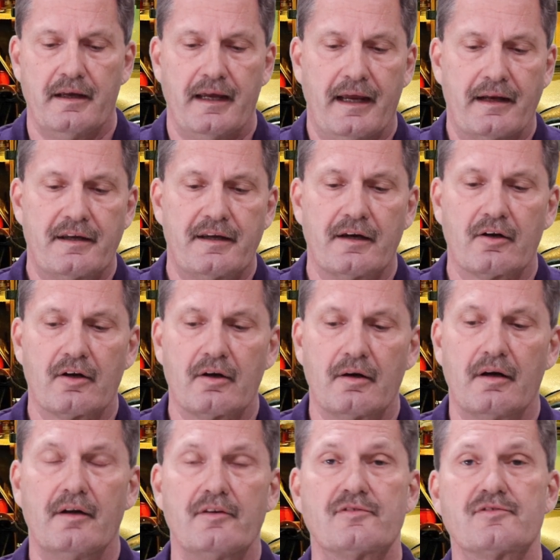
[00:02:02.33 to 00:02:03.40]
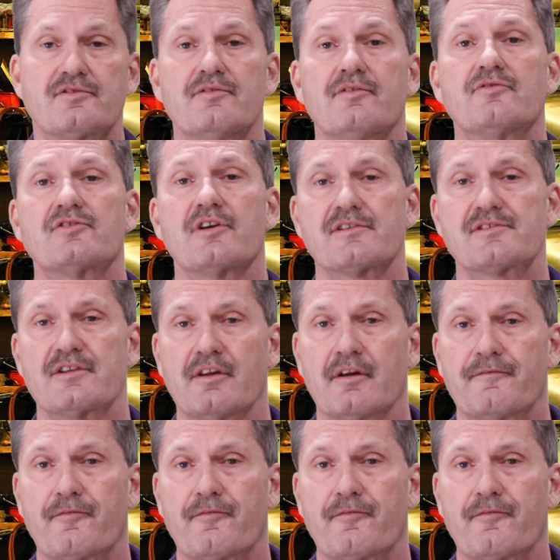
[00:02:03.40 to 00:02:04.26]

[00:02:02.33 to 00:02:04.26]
And here, just in the